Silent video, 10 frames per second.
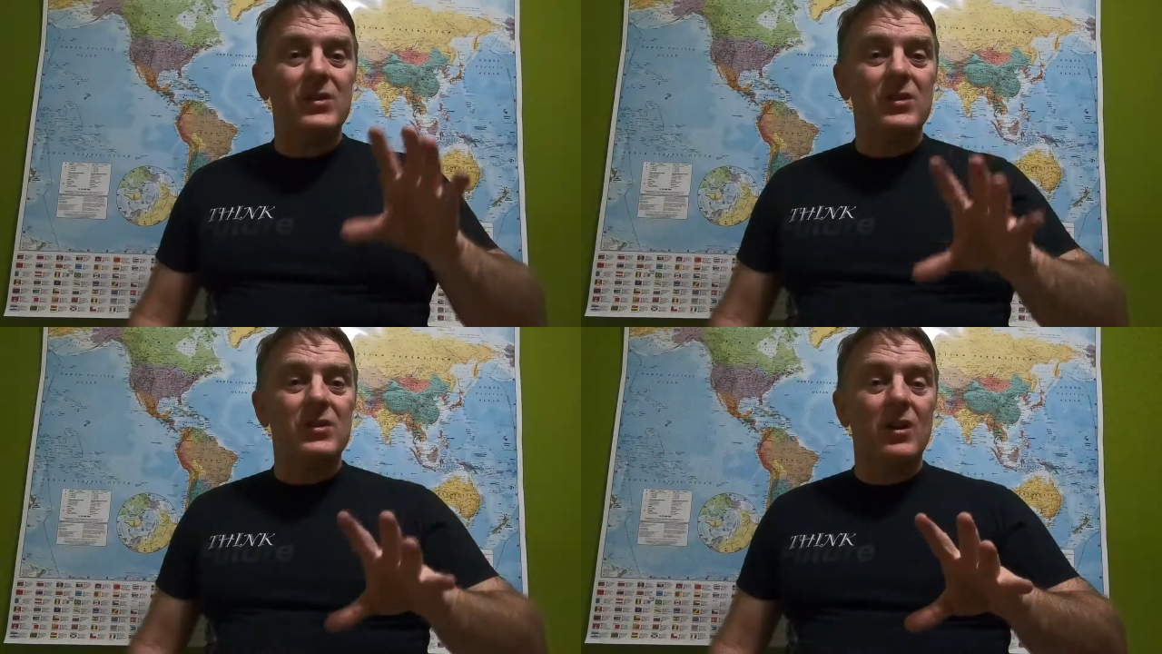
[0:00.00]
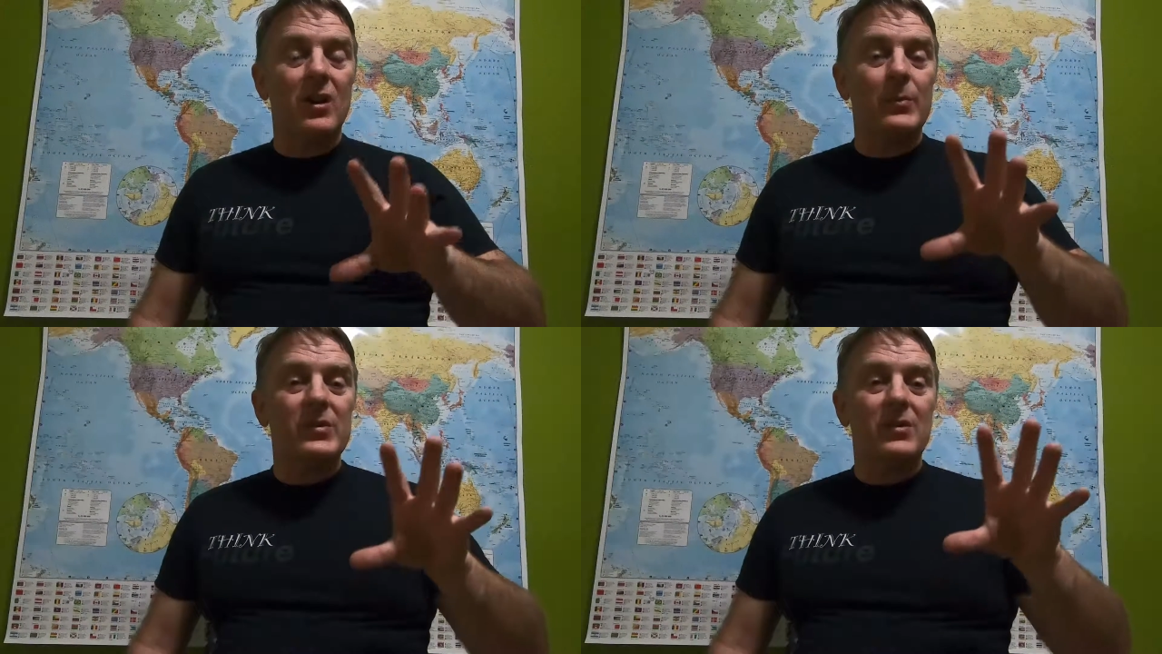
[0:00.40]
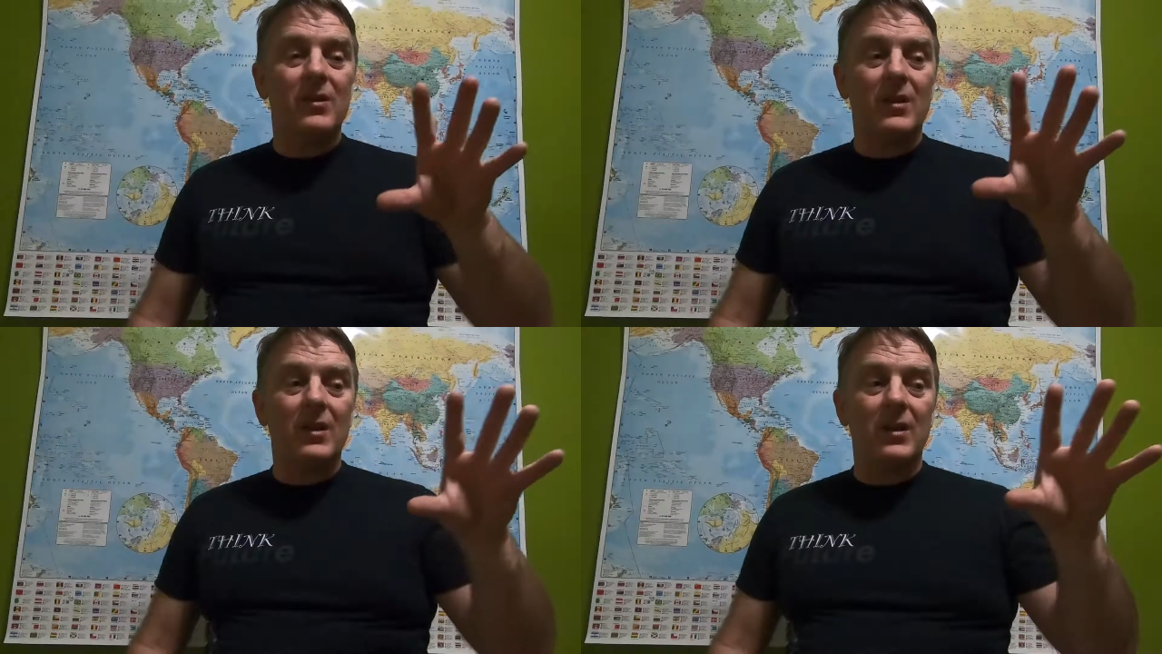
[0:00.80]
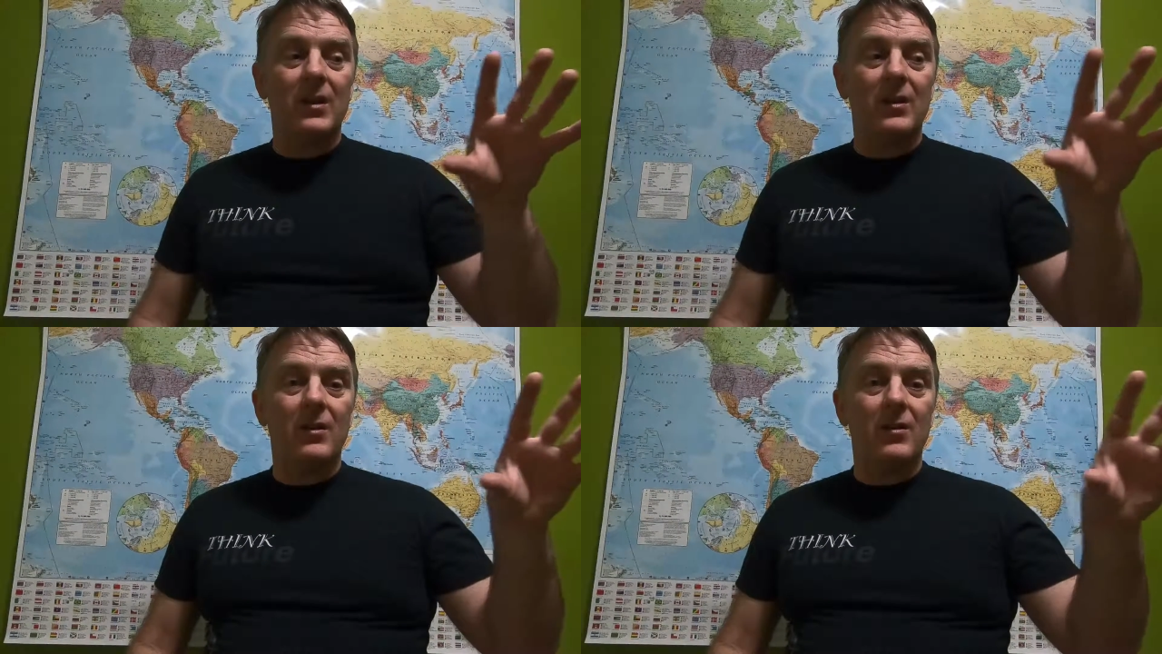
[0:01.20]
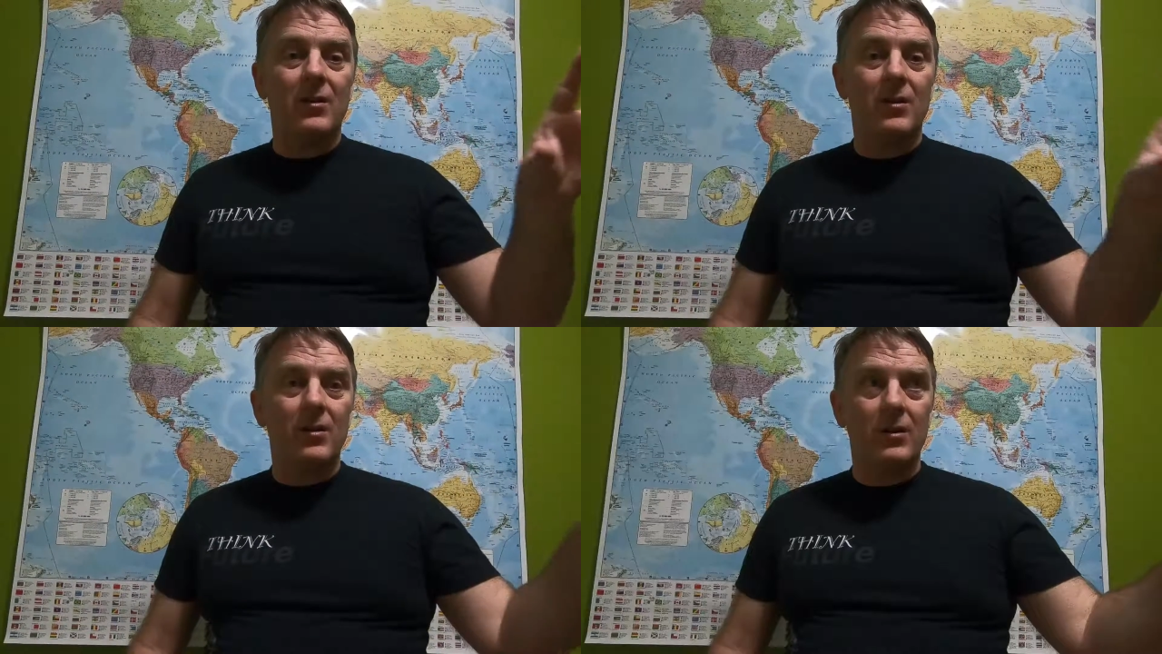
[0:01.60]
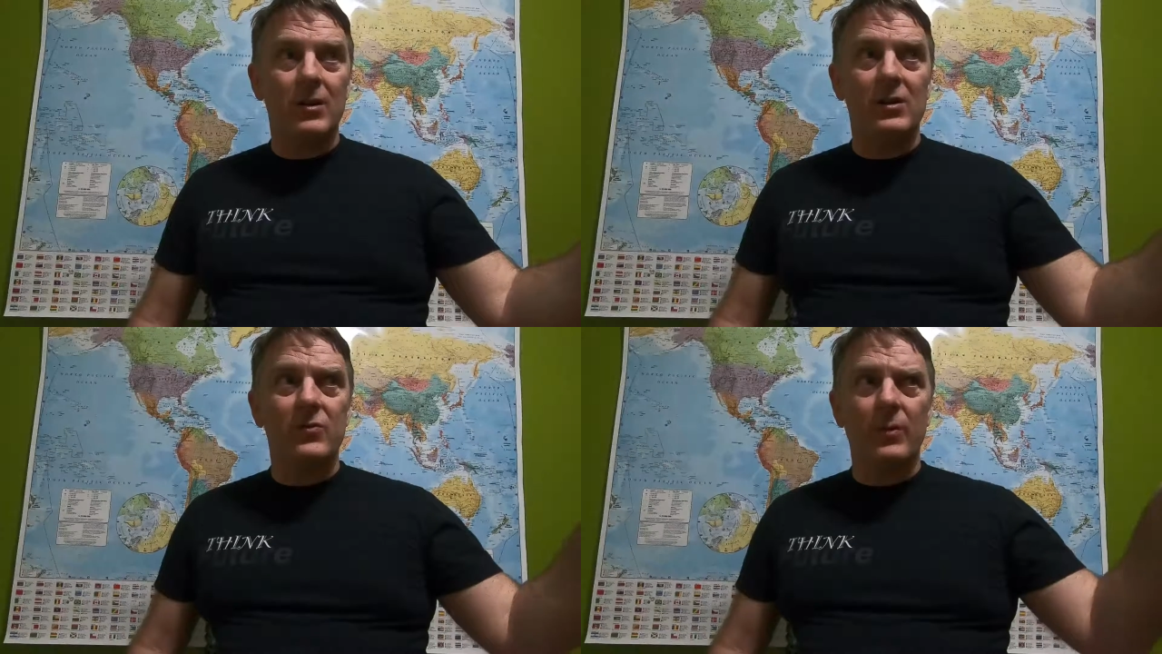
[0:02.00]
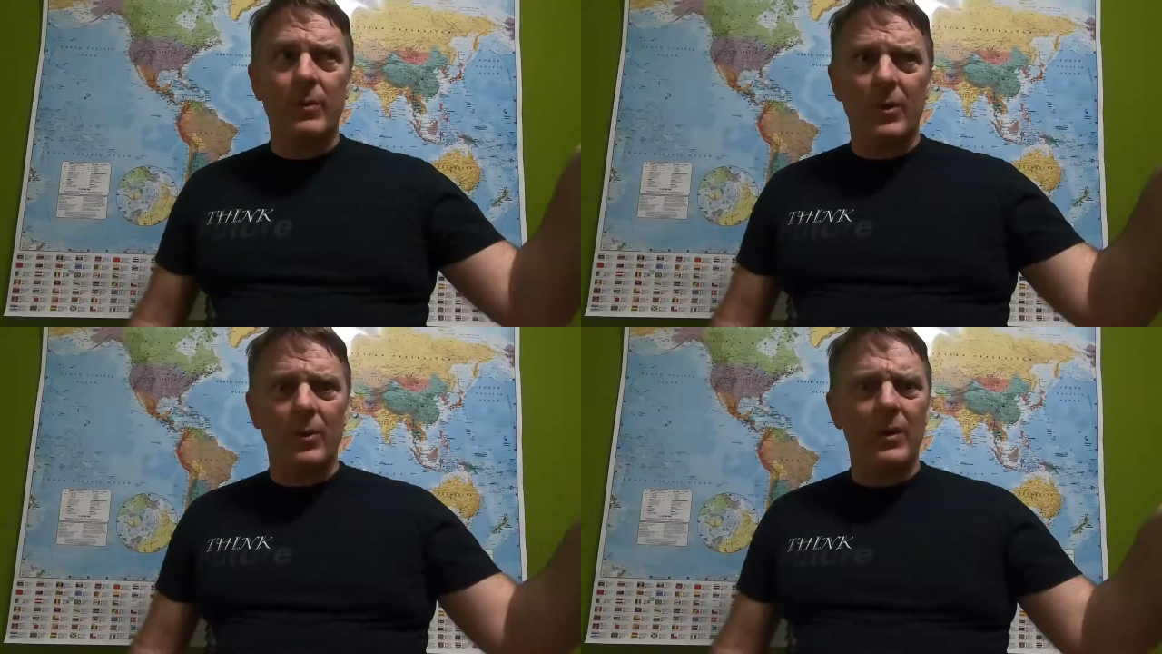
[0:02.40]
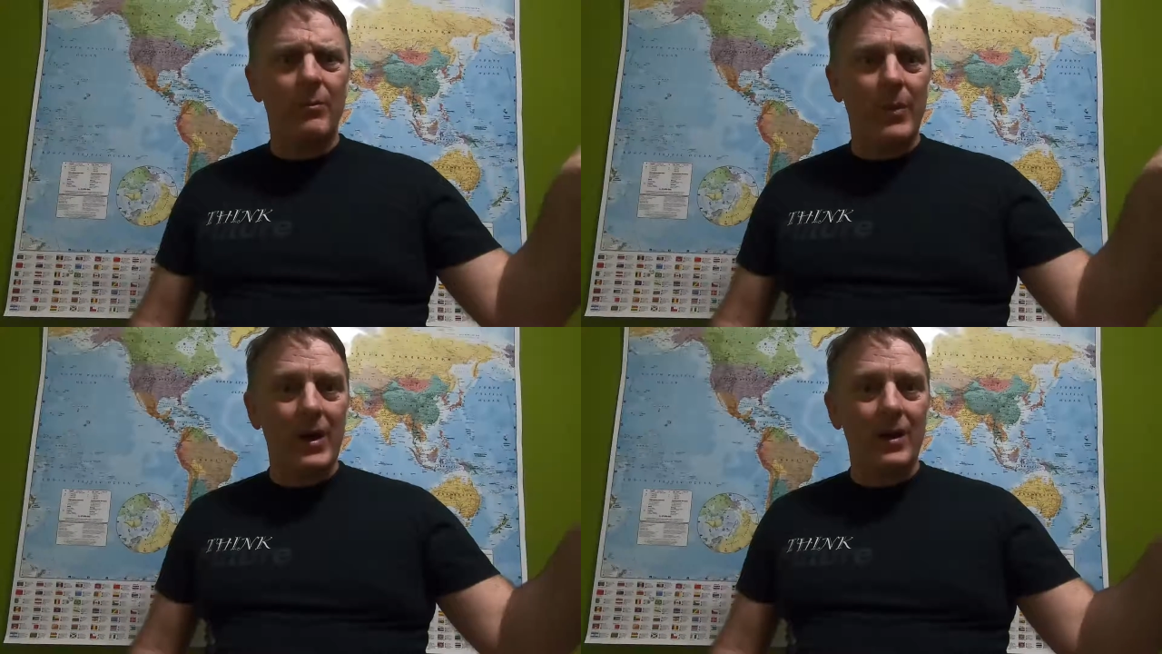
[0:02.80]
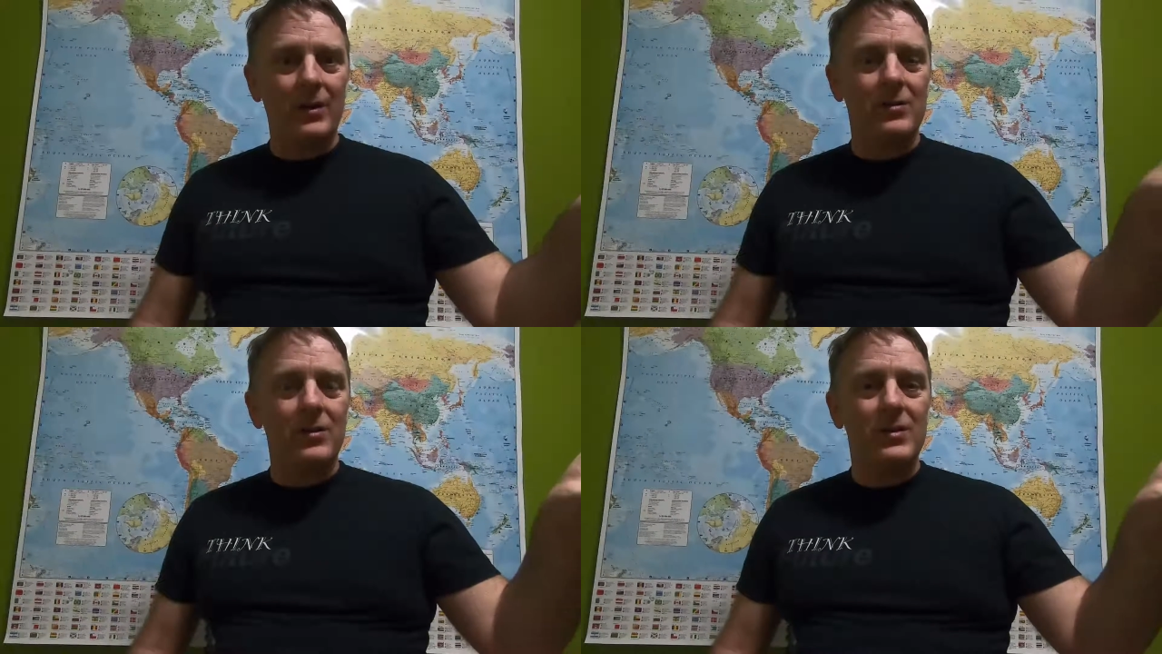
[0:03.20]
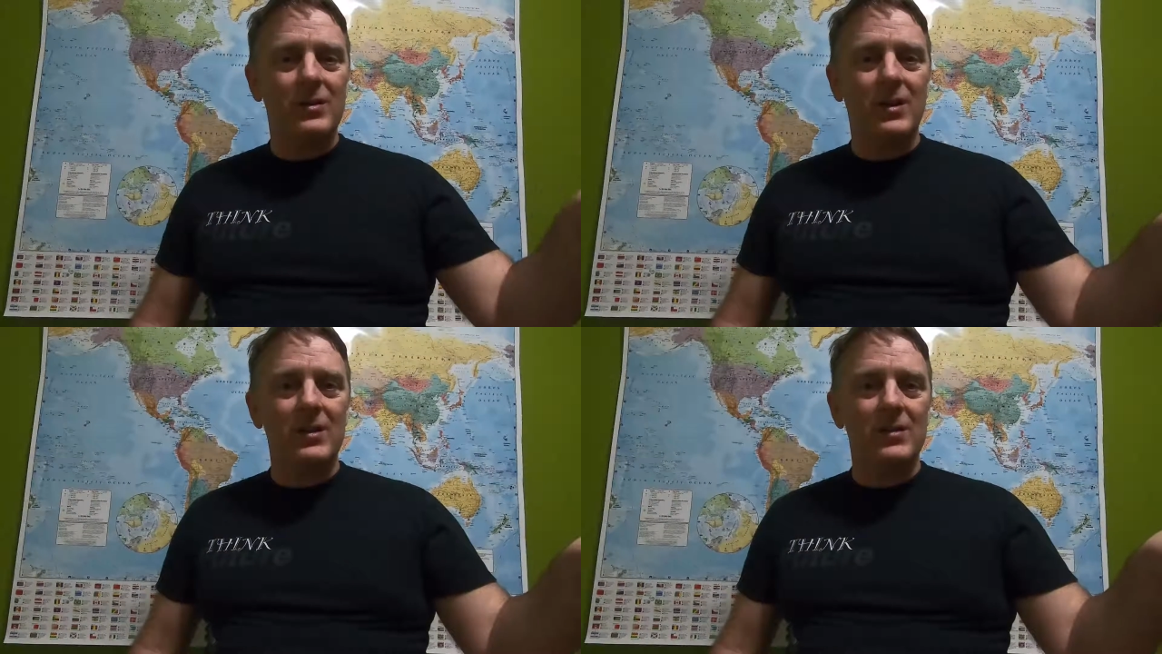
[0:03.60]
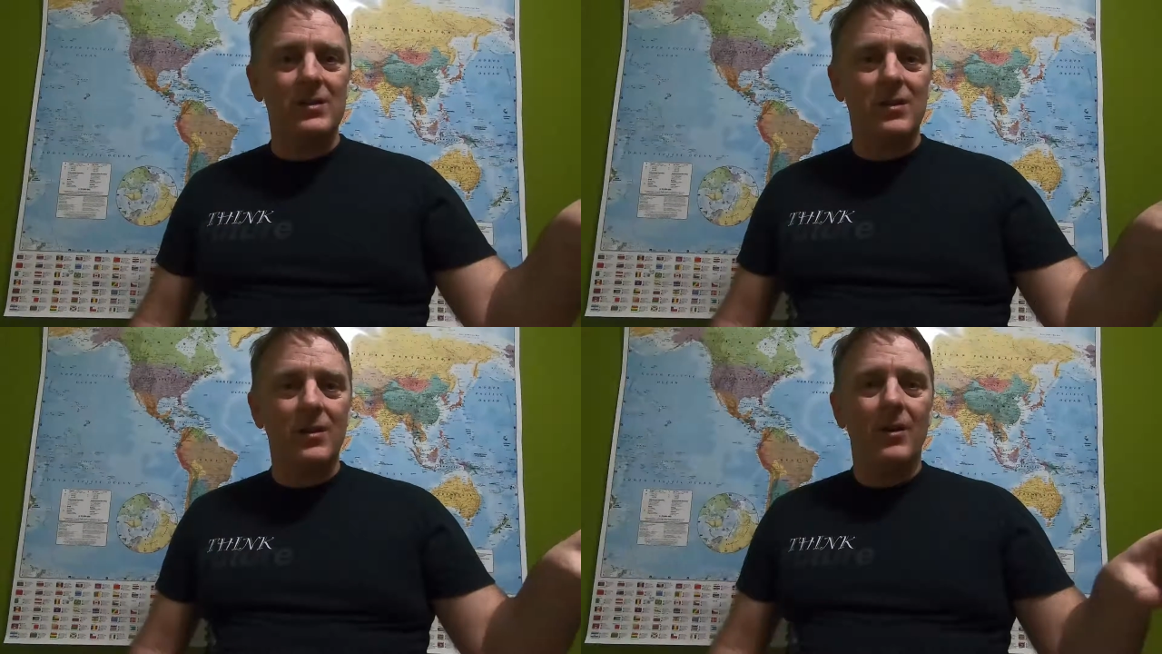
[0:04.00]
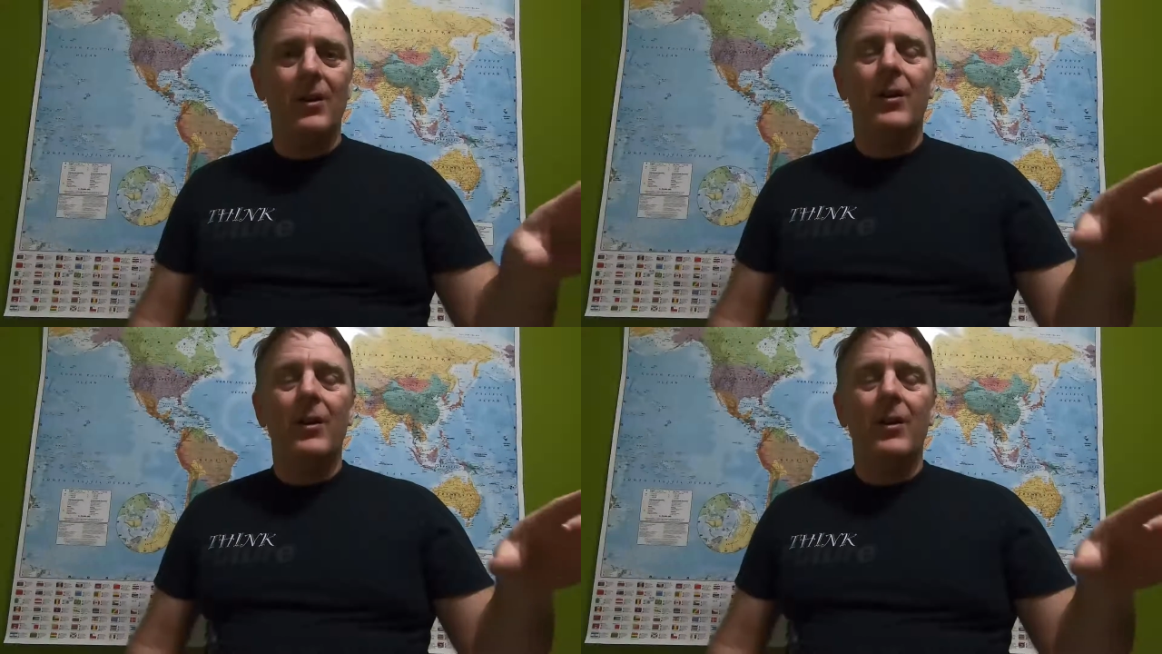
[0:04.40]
stops the cookies from going back to the sites,